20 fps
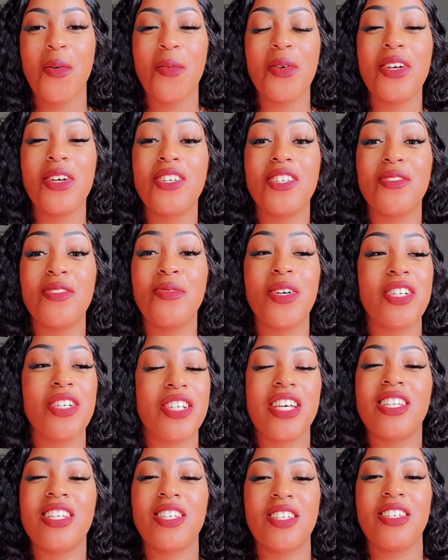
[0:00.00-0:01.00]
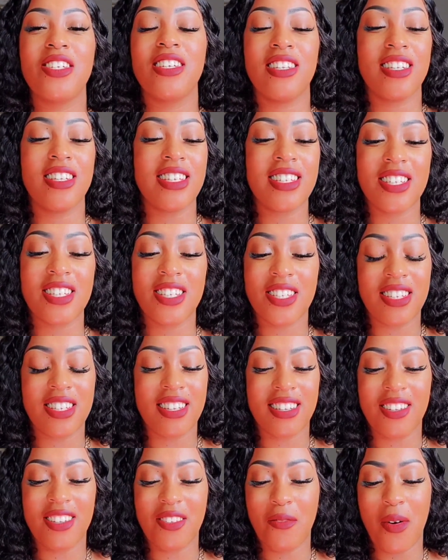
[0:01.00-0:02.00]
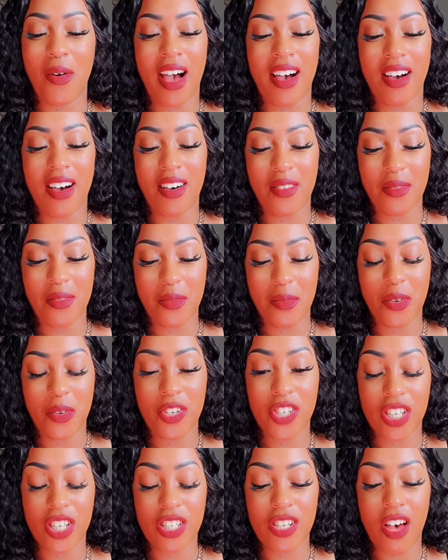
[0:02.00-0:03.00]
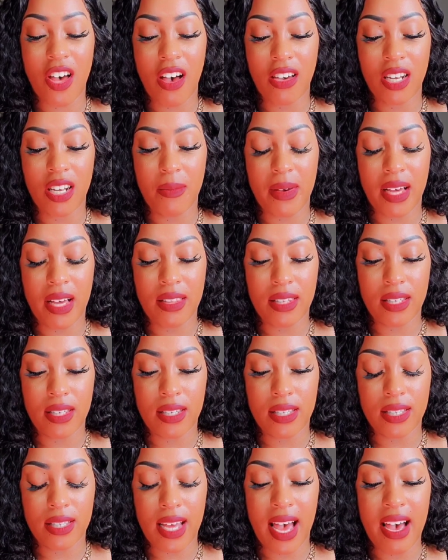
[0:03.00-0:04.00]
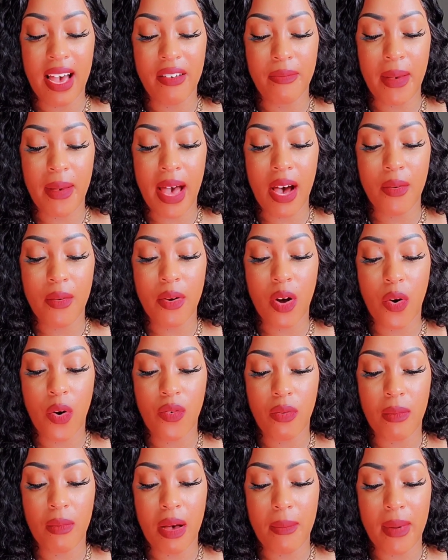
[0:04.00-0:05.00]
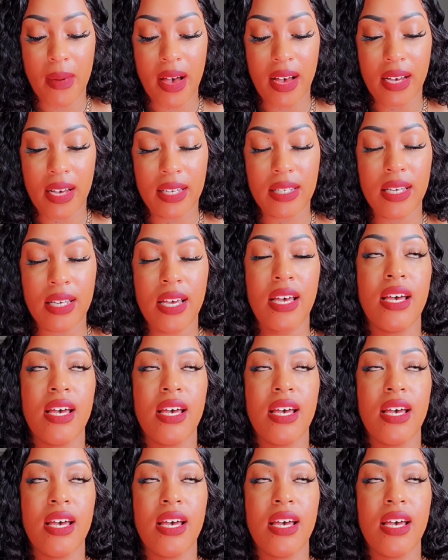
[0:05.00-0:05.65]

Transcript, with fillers: We, we're just, this is, wow, we're just talking about this. I have power over my mind.